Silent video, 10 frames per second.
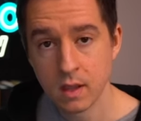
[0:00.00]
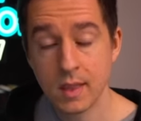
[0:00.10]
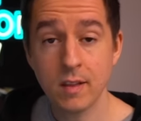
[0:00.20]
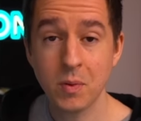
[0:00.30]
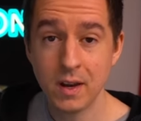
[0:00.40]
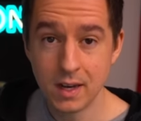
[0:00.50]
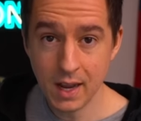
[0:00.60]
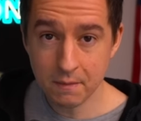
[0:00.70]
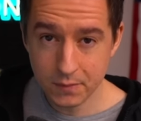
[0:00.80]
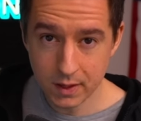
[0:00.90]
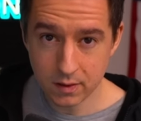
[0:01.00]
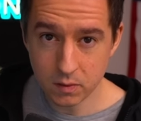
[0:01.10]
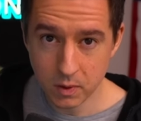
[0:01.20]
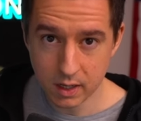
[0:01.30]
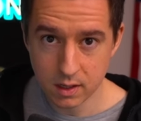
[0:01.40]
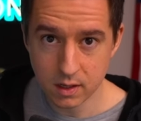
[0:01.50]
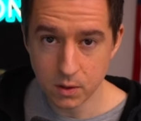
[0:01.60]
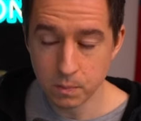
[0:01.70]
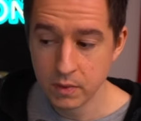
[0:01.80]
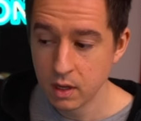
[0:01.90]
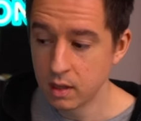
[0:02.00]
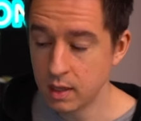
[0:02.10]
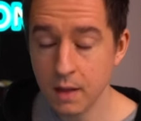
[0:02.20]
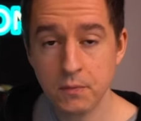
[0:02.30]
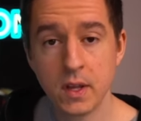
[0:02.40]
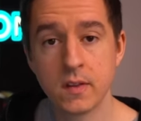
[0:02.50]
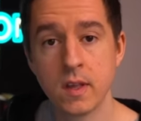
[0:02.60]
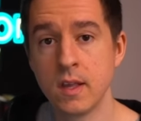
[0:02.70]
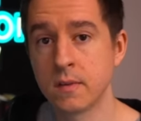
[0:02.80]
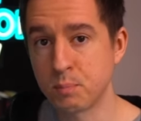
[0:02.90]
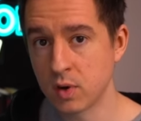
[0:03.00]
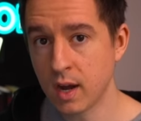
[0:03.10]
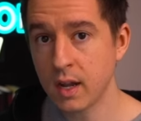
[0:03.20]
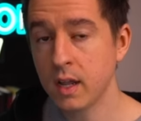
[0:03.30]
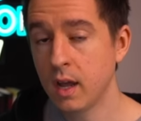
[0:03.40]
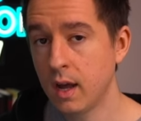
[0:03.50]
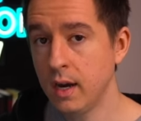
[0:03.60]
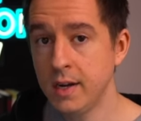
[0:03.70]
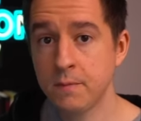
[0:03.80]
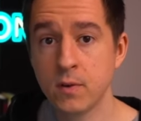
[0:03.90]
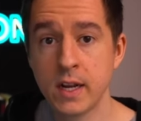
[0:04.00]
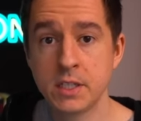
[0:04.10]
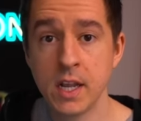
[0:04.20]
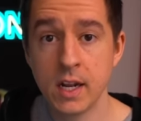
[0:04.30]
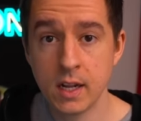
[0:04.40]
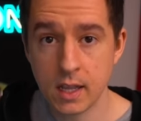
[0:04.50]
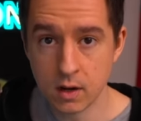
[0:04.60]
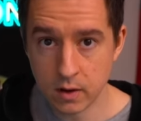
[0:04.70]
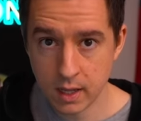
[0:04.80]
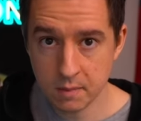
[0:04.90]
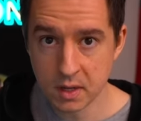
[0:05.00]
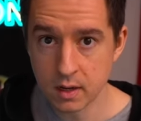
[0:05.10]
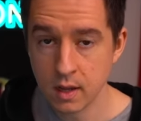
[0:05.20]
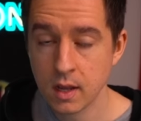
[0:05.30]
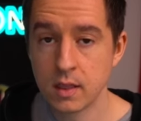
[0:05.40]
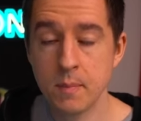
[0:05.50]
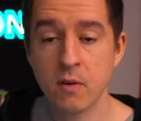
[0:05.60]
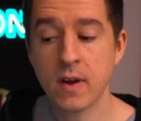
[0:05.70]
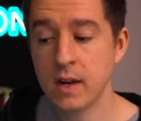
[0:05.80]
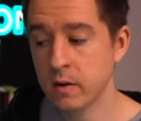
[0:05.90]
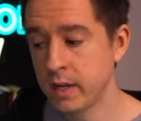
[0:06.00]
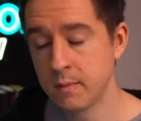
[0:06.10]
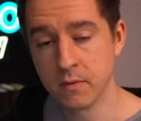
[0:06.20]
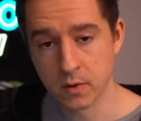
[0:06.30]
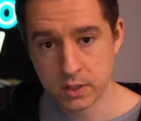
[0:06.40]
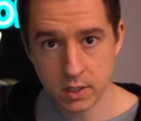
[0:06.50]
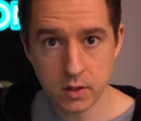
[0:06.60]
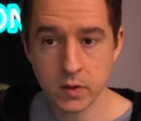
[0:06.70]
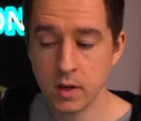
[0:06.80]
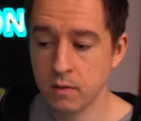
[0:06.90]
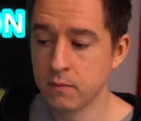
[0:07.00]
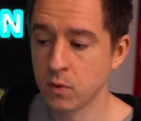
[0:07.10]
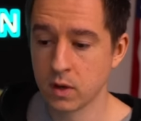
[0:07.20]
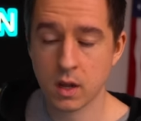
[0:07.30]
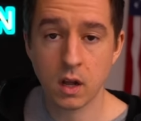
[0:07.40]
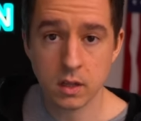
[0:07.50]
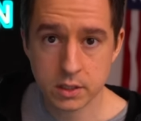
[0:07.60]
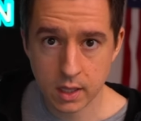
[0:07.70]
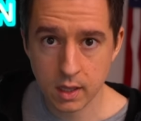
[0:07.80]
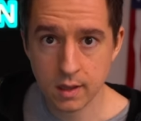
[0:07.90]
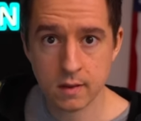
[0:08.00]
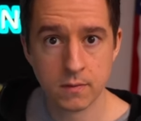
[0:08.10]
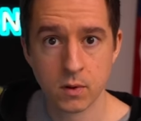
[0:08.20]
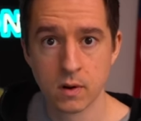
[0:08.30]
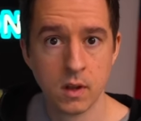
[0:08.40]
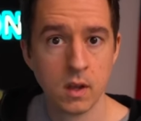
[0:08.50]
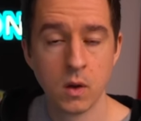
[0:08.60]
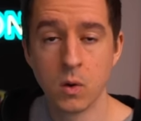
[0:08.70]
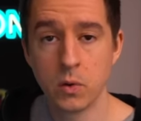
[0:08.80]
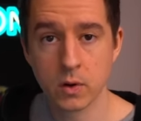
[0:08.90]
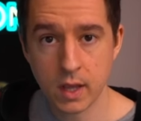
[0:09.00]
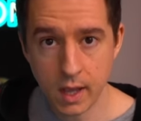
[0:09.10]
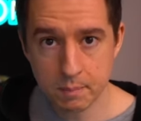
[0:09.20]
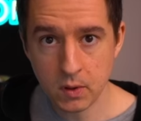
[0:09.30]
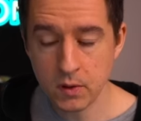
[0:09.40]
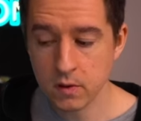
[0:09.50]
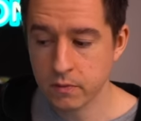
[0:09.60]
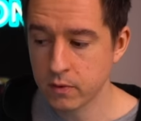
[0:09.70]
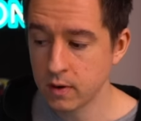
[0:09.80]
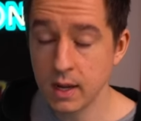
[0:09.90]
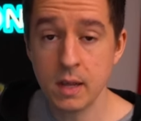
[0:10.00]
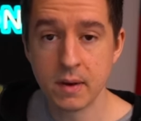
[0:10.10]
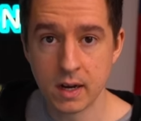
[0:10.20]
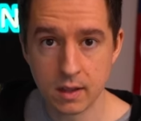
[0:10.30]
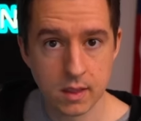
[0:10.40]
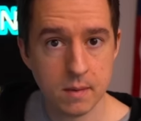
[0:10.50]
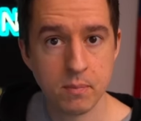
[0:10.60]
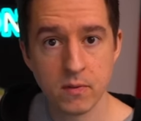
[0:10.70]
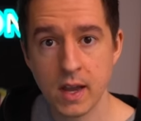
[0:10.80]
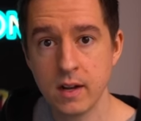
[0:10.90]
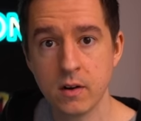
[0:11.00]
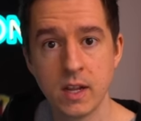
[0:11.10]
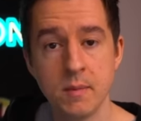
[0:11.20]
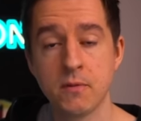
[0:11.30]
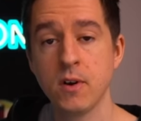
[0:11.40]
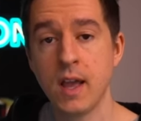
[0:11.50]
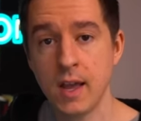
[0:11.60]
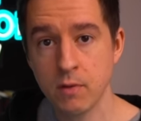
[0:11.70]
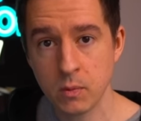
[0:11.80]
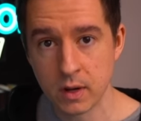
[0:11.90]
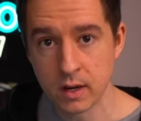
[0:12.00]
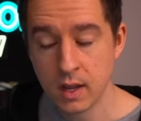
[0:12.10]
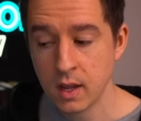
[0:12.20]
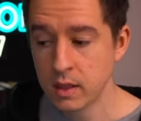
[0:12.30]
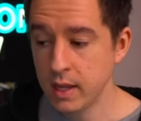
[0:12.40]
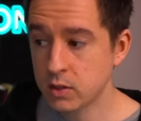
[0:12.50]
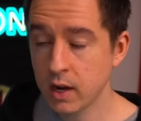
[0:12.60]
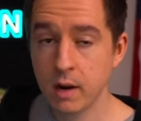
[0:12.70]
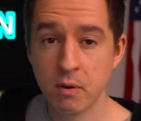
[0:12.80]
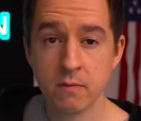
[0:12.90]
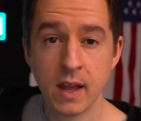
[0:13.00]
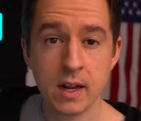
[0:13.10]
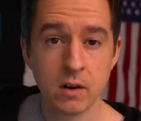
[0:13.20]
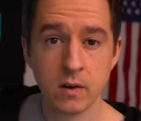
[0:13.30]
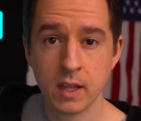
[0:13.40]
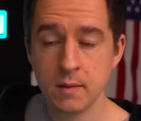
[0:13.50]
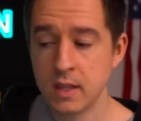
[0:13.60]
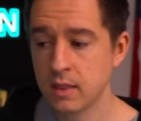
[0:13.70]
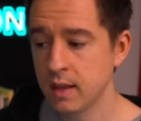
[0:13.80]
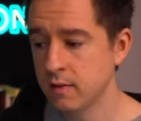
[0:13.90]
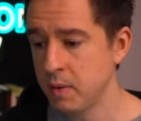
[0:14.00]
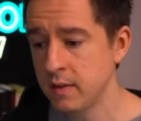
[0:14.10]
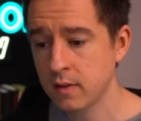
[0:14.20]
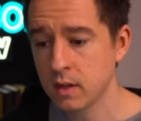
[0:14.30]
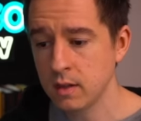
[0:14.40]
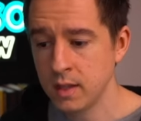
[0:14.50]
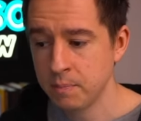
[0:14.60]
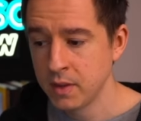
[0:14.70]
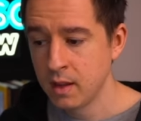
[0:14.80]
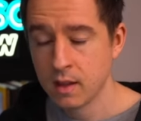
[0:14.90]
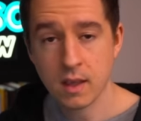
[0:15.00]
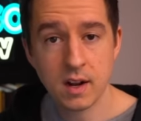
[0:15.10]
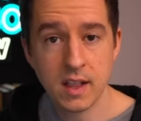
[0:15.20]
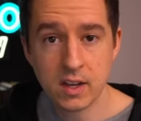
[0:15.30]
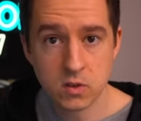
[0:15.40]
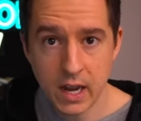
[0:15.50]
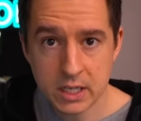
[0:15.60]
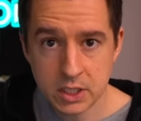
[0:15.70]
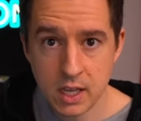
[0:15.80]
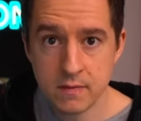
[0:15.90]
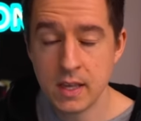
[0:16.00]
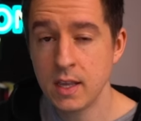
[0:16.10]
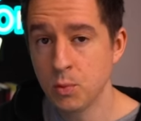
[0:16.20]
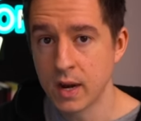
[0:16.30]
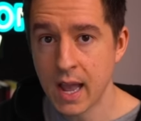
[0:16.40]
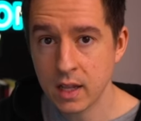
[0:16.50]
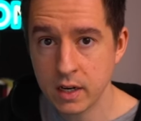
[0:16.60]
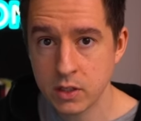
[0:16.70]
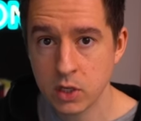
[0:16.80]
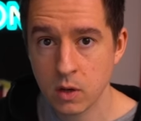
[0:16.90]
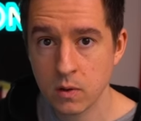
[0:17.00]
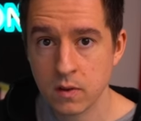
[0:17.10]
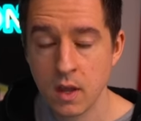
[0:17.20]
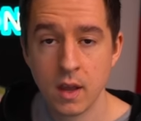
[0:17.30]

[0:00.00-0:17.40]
That's what Netflix is wanting to do. Netflix is broad, undifferentiated entertainment. They provide entertainment for children, for college kids, for older couples, for anybody. They provide entertainment for everyone. They try to provide entertainment that's basically kind of like trash T V, reality shows,